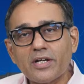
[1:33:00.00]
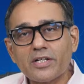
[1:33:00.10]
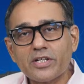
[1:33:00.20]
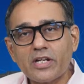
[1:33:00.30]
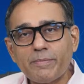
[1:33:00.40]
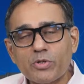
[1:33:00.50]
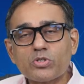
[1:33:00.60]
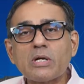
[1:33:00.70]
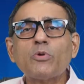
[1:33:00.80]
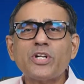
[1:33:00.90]
GDP.
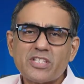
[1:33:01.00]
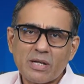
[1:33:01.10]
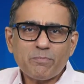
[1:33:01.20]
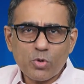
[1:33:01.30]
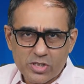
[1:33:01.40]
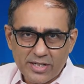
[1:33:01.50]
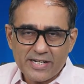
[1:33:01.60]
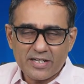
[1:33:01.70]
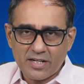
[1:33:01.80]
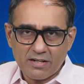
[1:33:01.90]
To only some portion
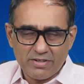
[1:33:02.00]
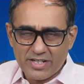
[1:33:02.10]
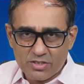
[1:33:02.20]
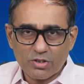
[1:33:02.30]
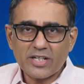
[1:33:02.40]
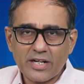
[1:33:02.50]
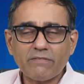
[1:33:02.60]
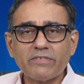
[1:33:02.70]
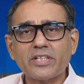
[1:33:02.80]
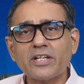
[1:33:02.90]
get covered. It's not that
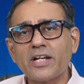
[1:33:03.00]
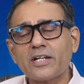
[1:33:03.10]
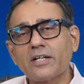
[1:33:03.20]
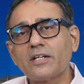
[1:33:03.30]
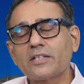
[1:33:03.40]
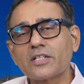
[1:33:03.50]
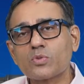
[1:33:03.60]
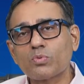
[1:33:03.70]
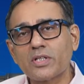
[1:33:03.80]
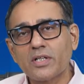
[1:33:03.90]
everything get
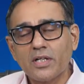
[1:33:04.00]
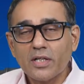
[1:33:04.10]
this one.